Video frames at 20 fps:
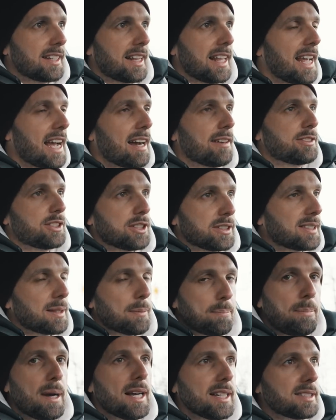They have just the
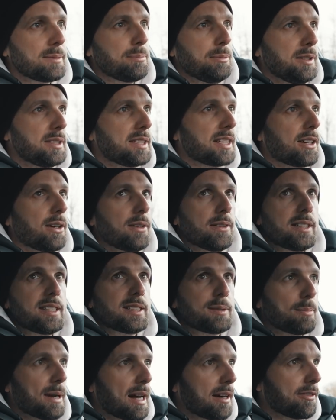best music on
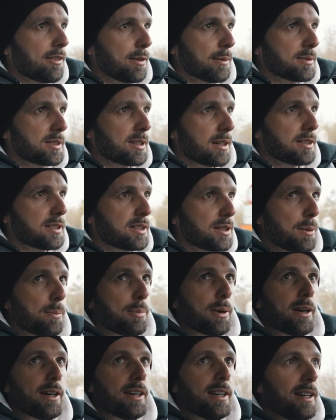this platform, so
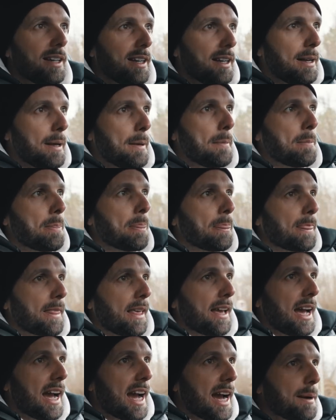super
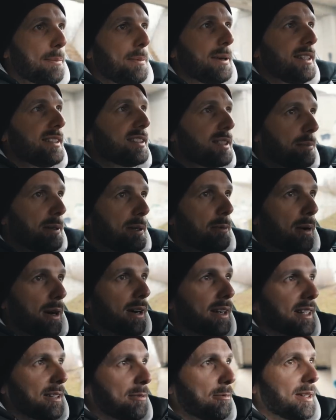happy to be
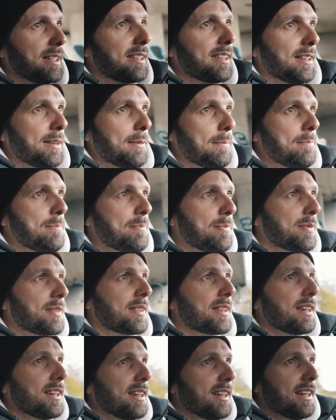working with them
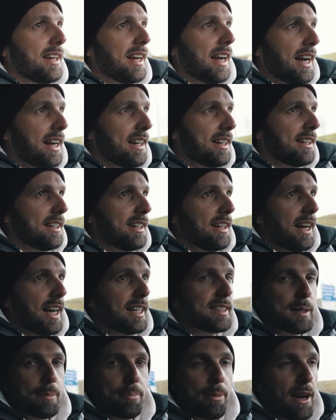
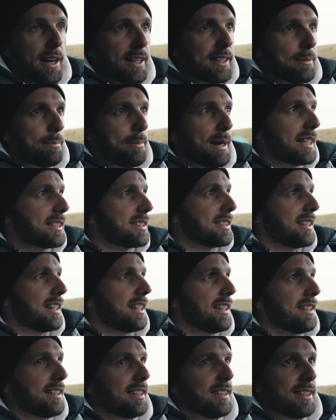as a brand
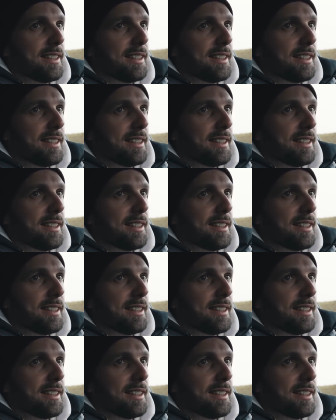ambassador.